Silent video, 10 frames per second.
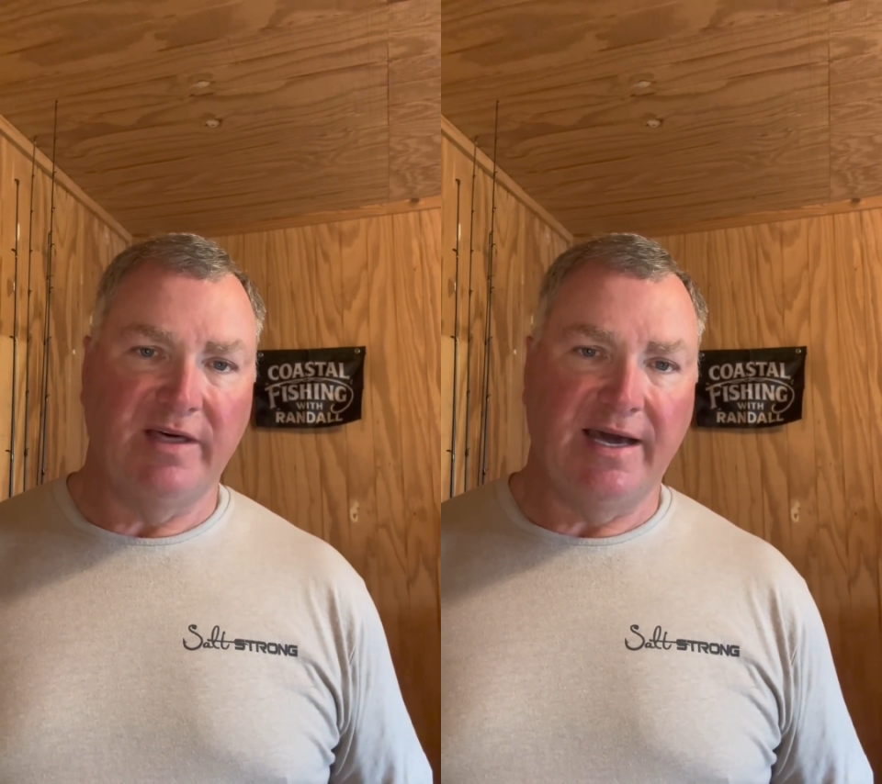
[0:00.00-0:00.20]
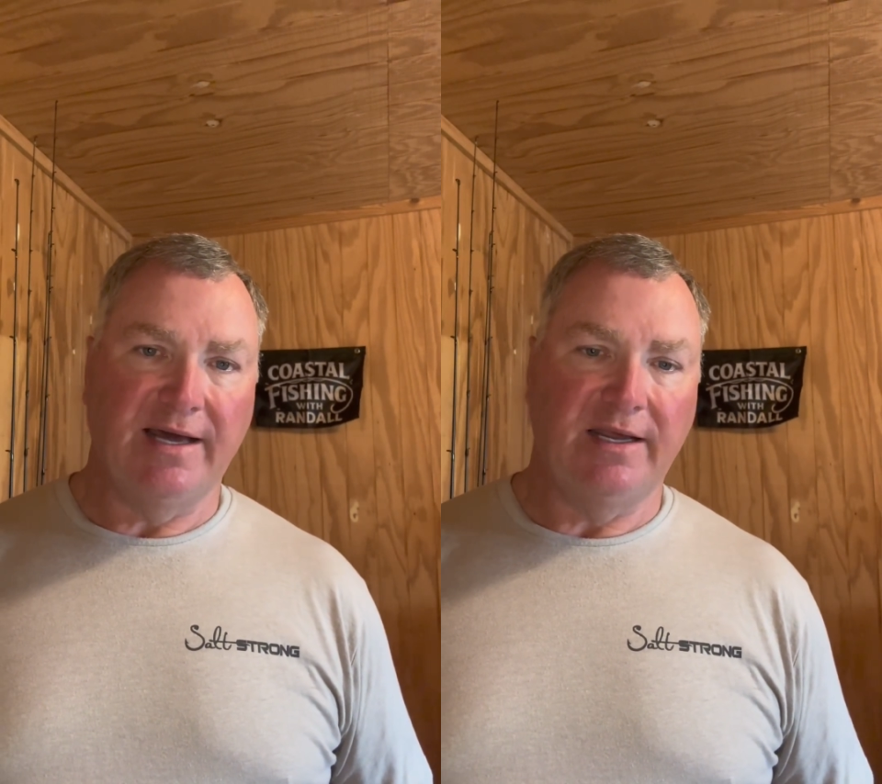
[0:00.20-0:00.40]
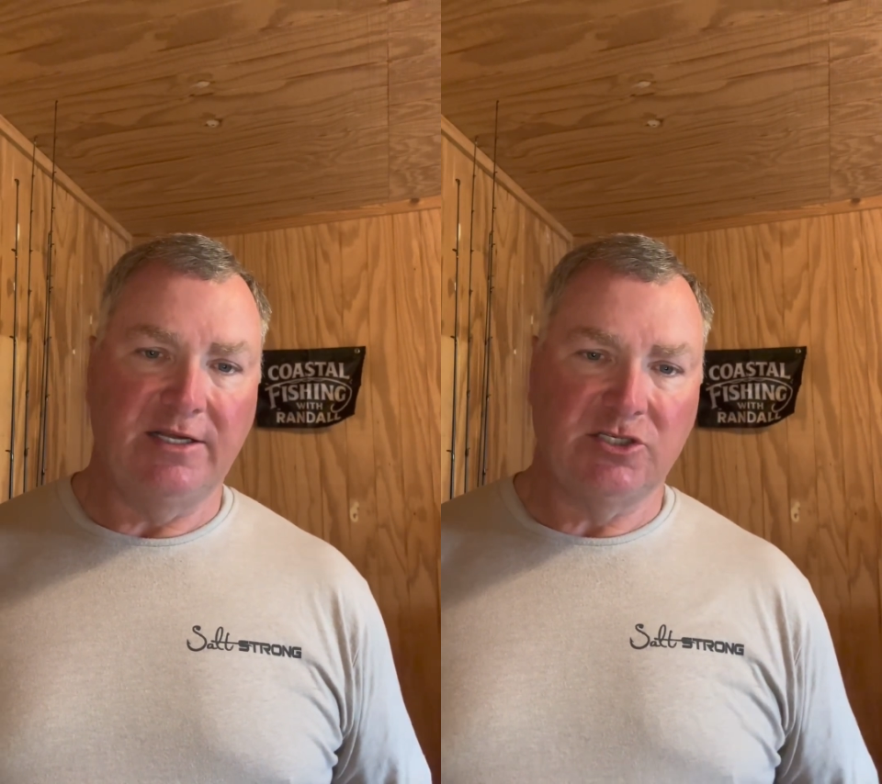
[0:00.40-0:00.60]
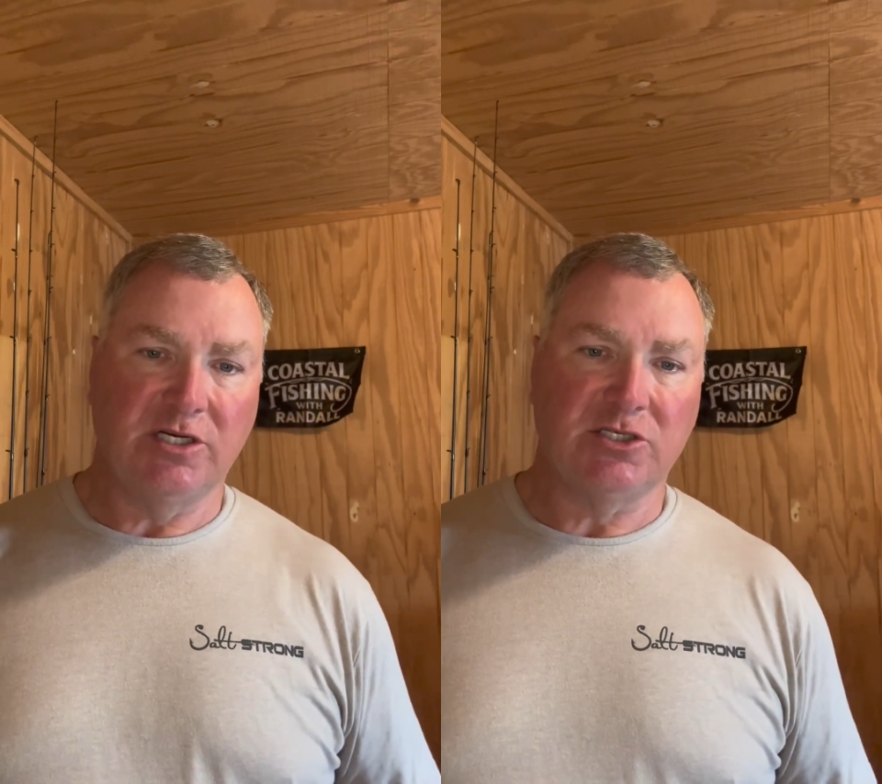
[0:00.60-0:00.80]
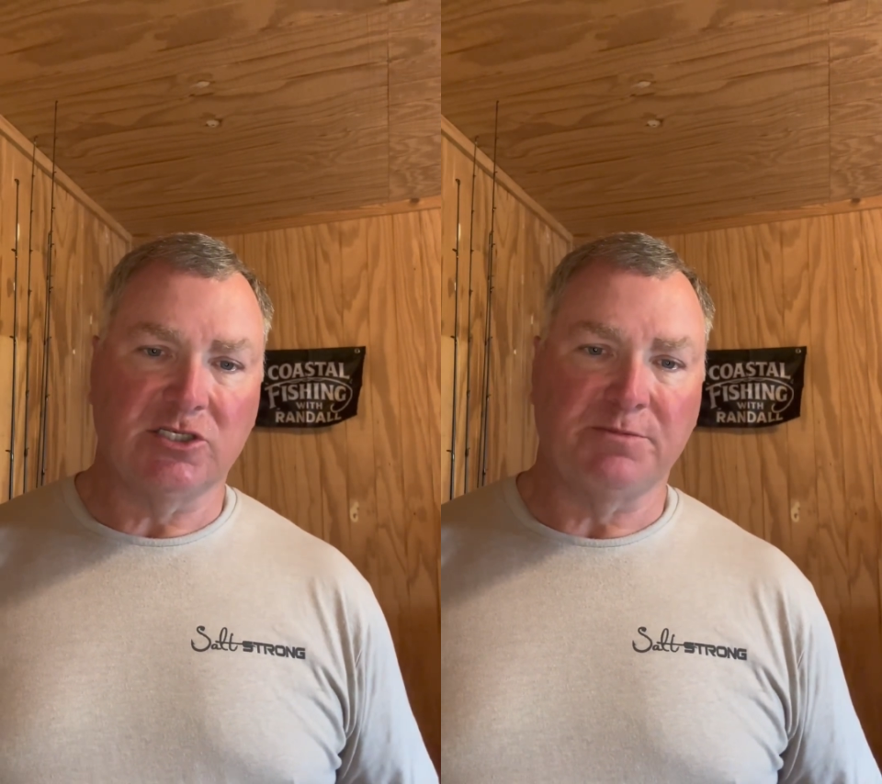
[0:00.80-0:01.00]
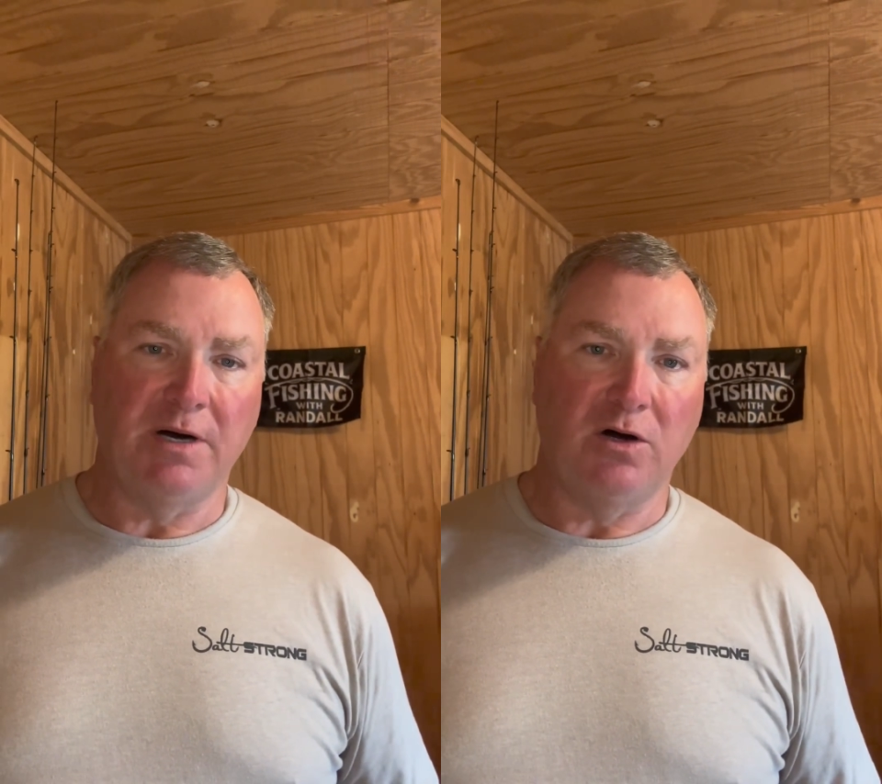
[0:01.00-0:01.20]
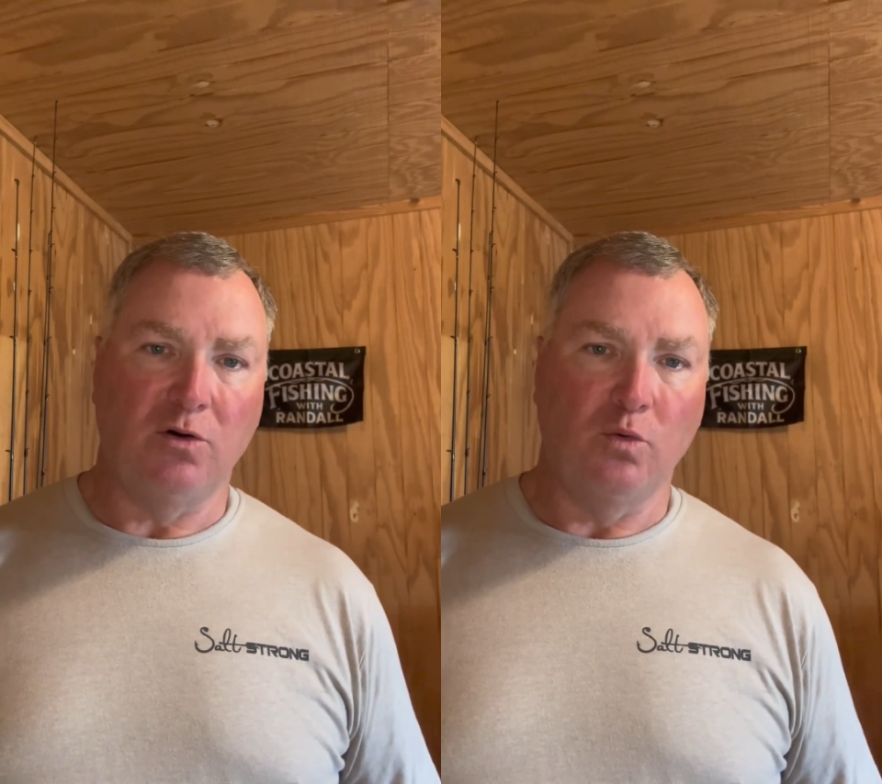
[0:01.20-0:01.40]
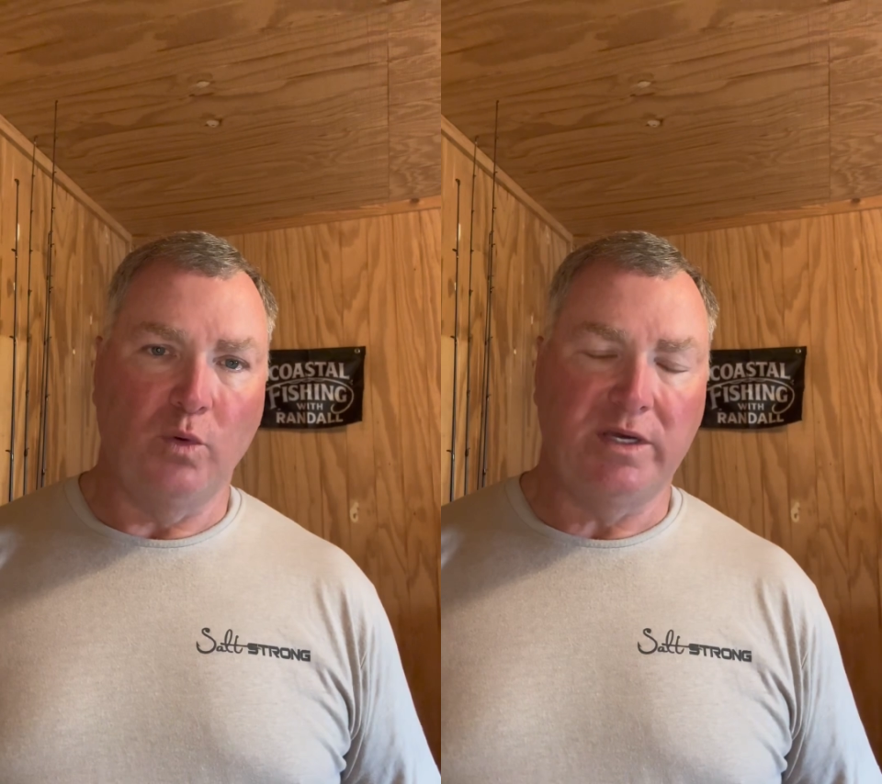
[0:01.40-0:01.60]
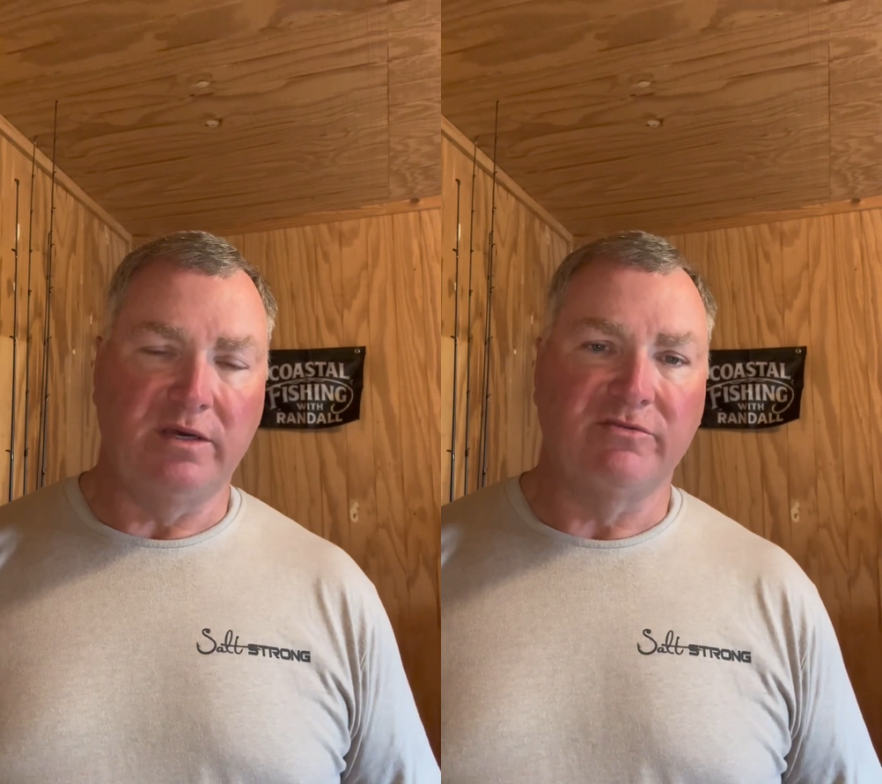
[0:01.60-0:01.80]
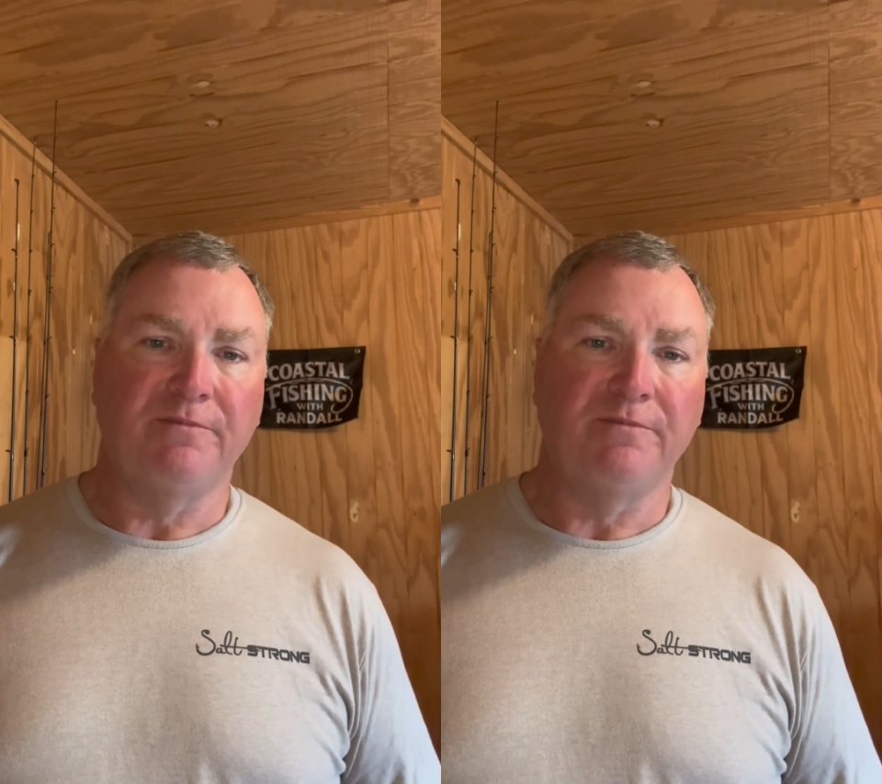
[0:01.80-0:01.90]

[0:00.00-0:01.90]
that in such a small weave.